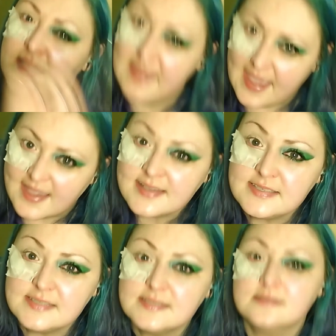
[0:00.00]
guess
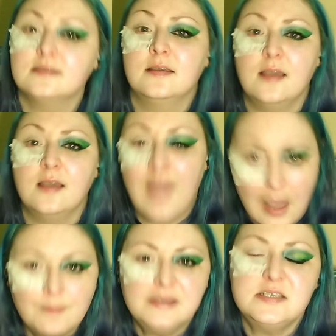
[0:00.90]
of
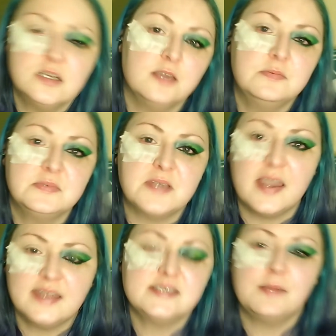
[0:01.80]
how many times I
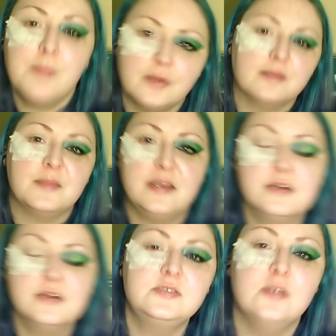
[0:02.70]
end up blowing my
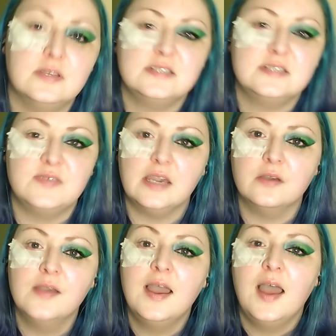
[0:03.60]
nose through this
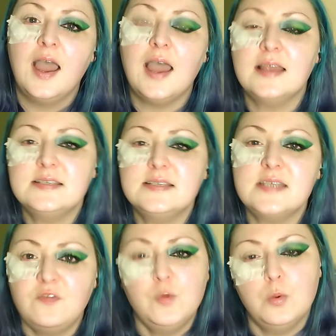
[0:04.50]
video, and
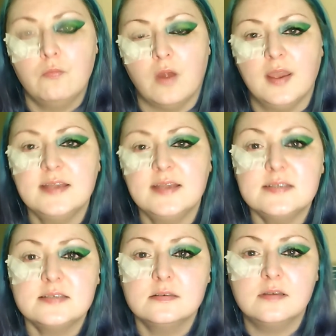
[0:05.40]
if you were right
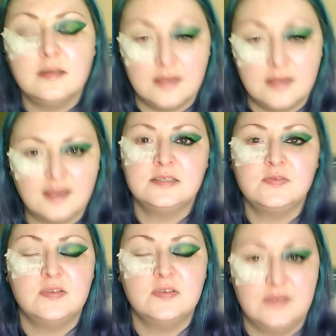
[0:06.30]
at the end of
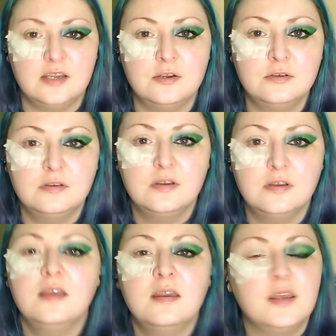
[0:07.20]
the video,
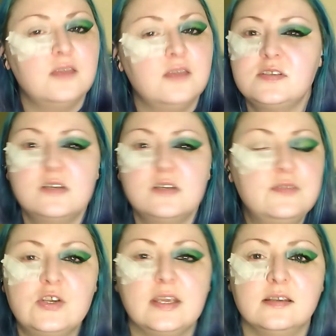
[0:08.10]
give yourself a
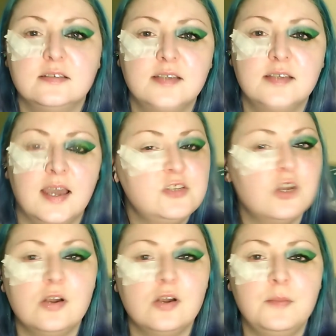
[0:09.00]
treat. Have a
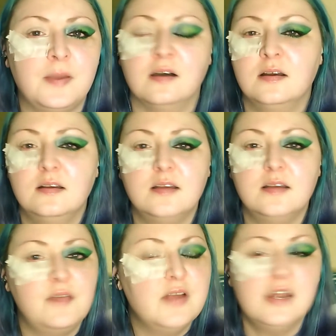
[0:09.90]
chocolate bar,
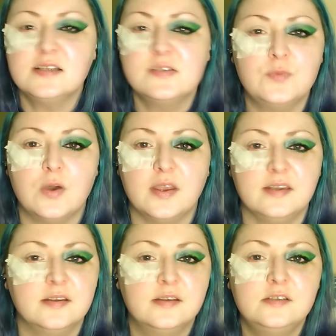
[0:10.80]
have a glass of
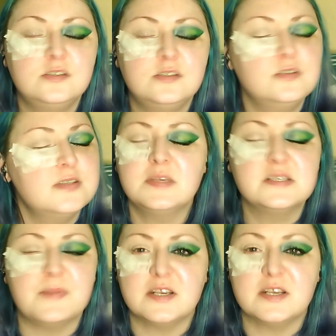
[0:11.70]
wine, do something
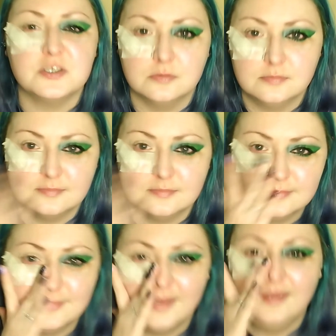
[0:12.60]
special.
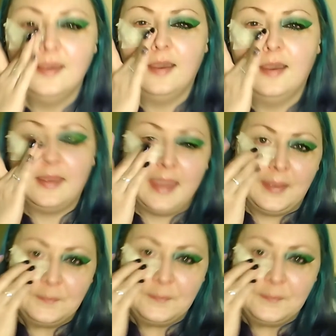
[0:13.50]
Okay,